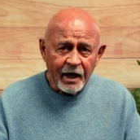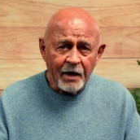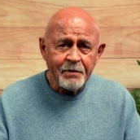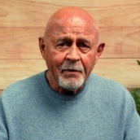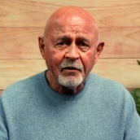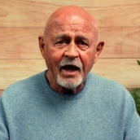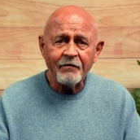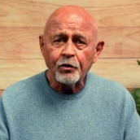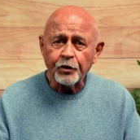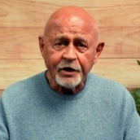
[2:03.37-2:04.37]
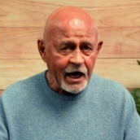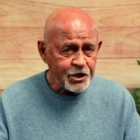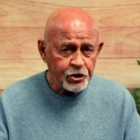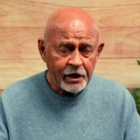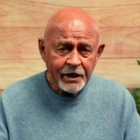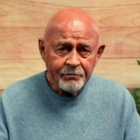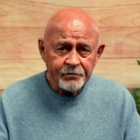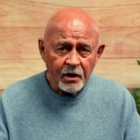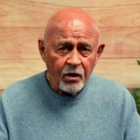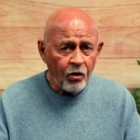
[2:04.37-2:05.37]
And people have it
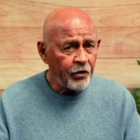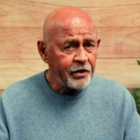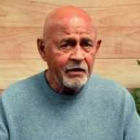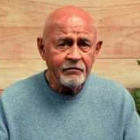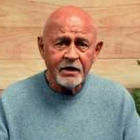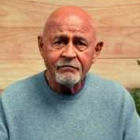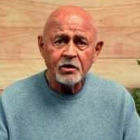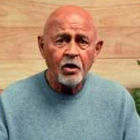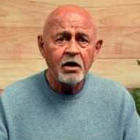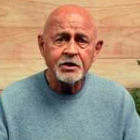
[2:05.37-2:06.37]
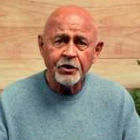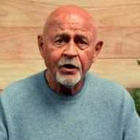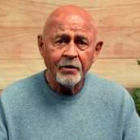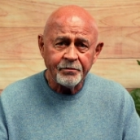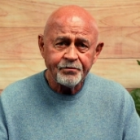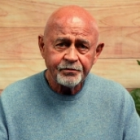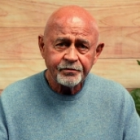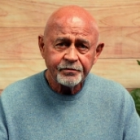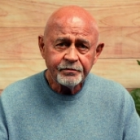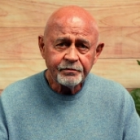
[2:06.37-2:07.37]
occasionally, or they even have it long term.
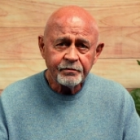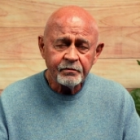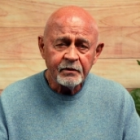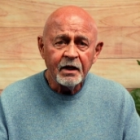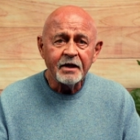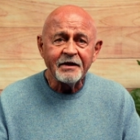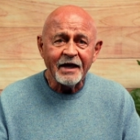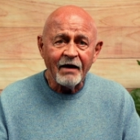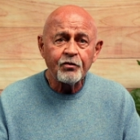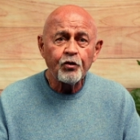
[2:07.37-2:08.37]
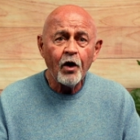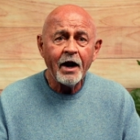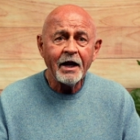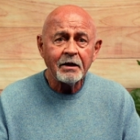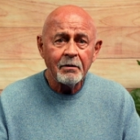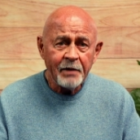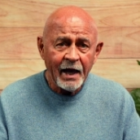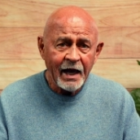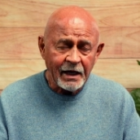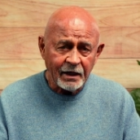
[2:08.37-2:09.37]
They have chronic
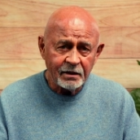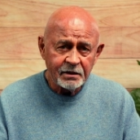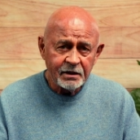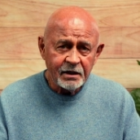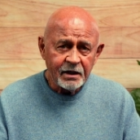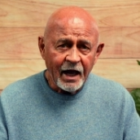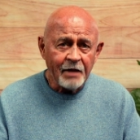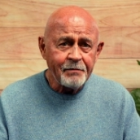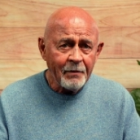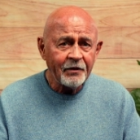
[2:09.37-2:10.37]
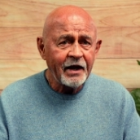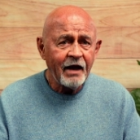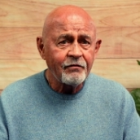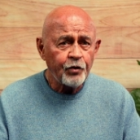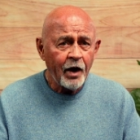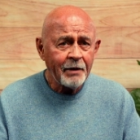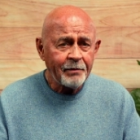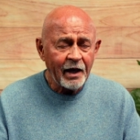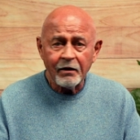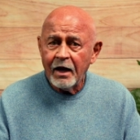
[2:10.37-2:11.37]
pain. And people that have
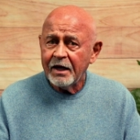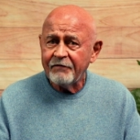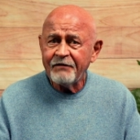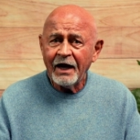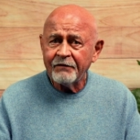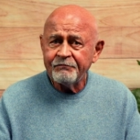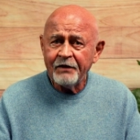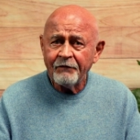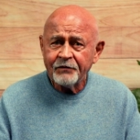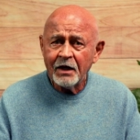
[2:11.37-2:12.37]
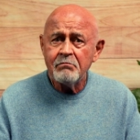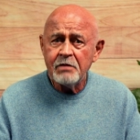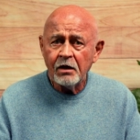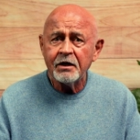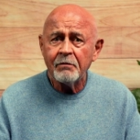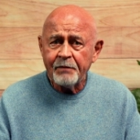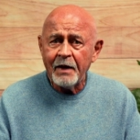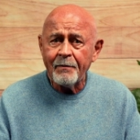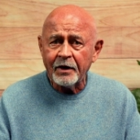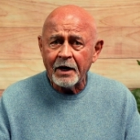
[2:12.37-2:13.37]
chronic pain, in fact, fifty million
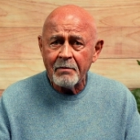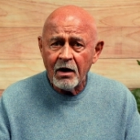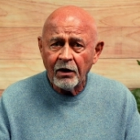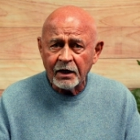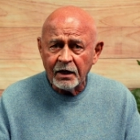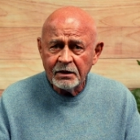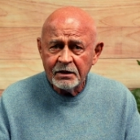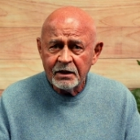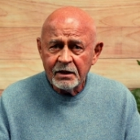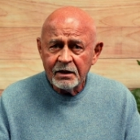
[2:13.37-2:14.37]
people in America